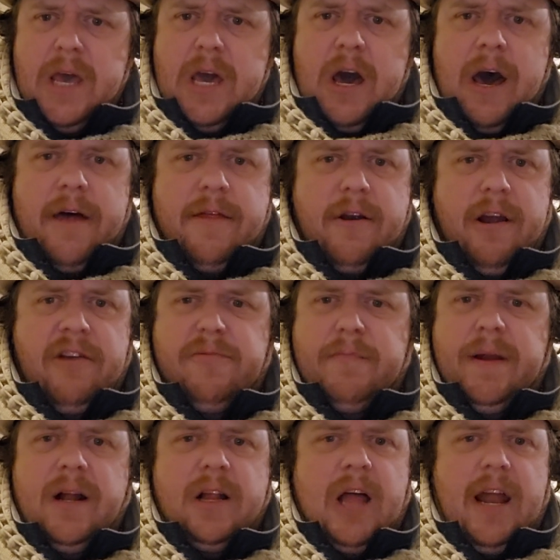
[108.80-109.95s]
There has
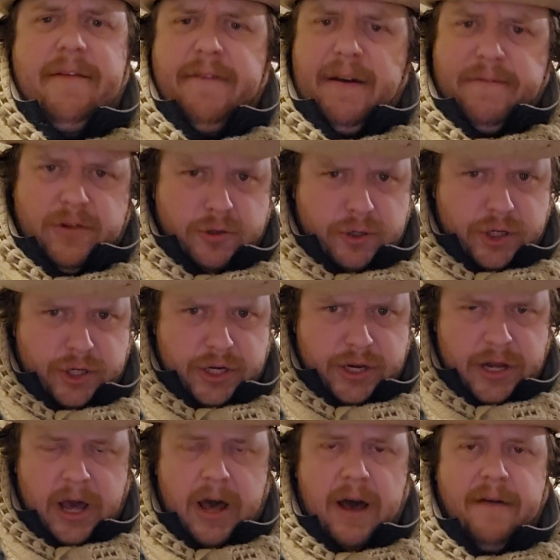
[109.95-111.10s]
been a lot of evolution
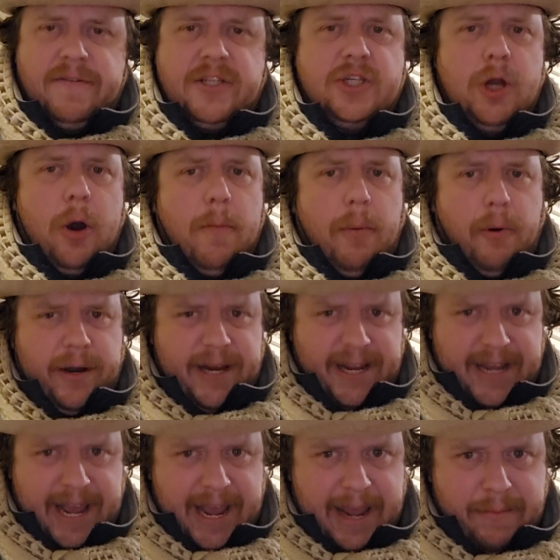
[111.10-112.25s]
of snowboarding
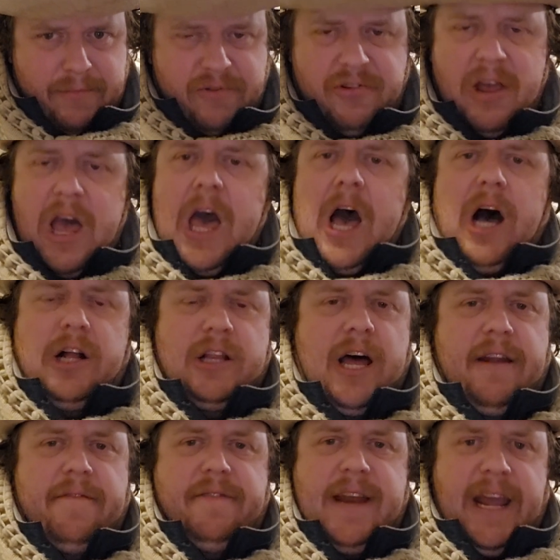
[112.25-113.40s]
games, a lot
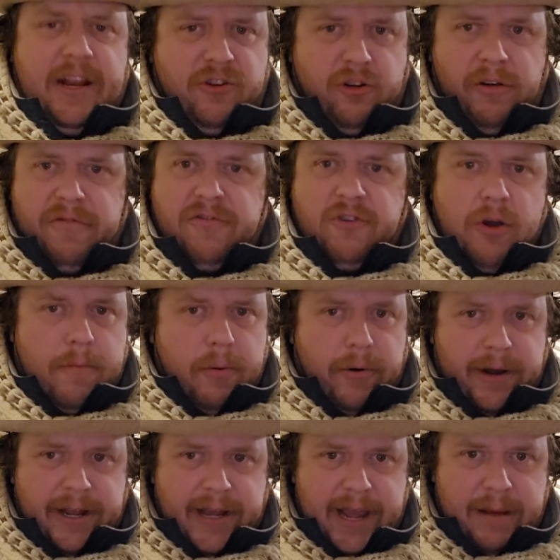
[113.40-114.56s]
of nature of
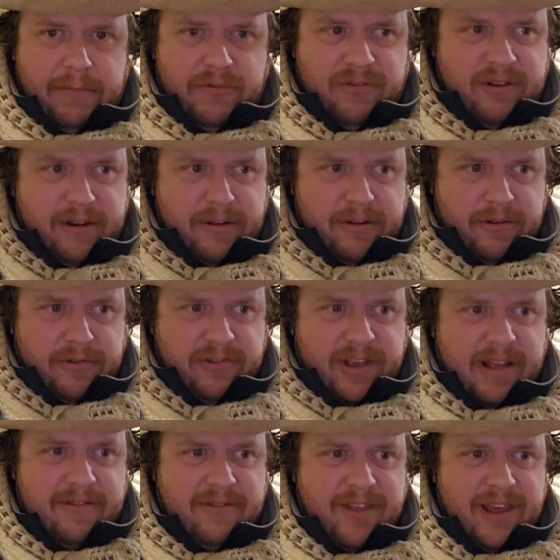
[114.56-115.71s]
snowboarding games, and those
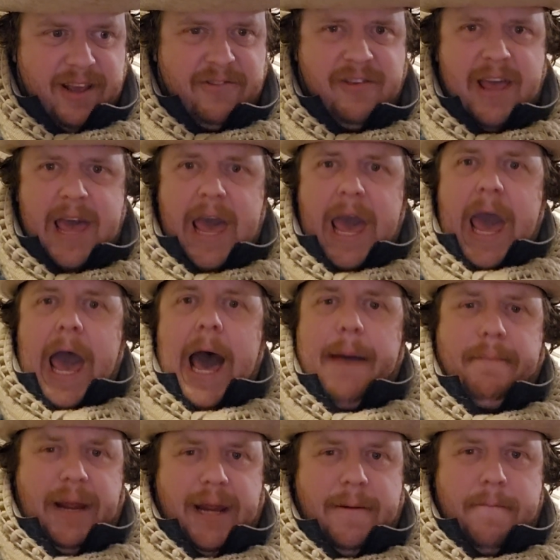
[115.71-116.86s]
kinds of things. I
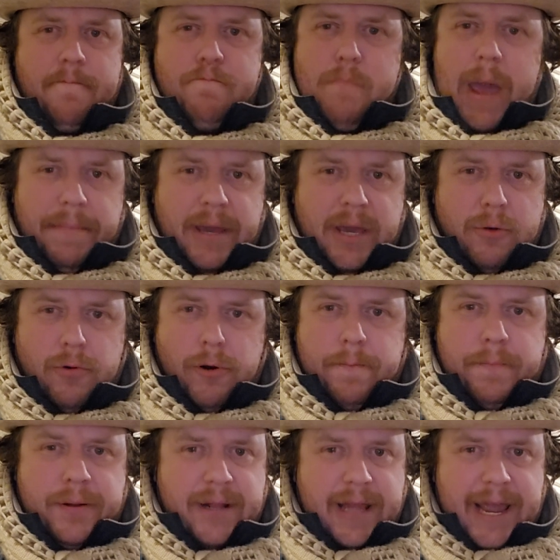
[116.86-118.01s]
mean, maybe you were
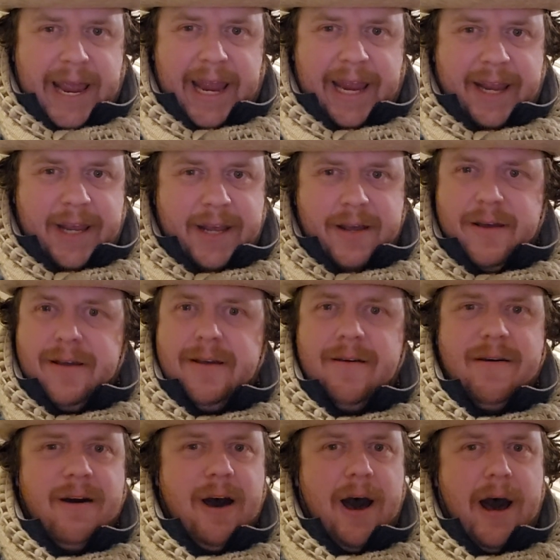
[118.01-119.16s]
playing
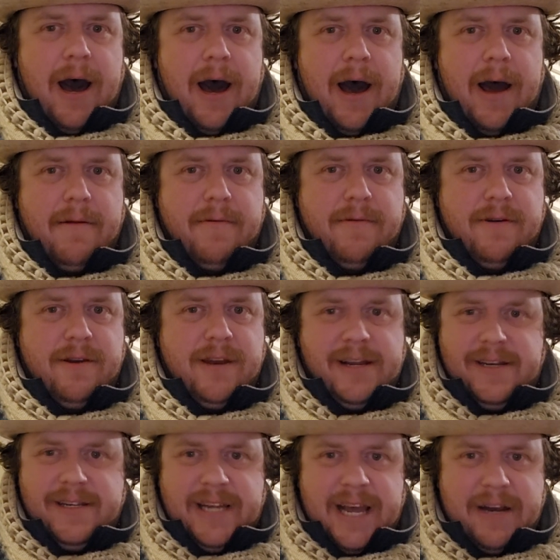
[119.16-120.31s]

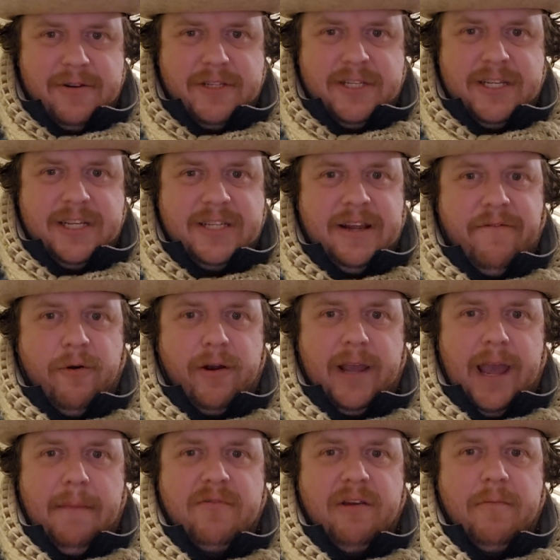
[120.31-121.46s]
Nintendo 64
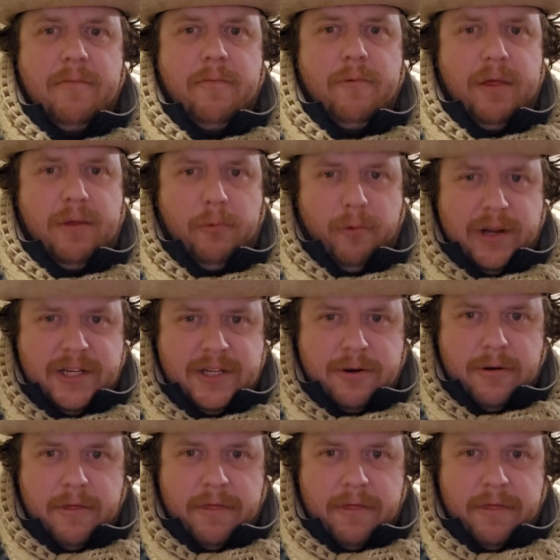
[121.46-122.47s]
games with winter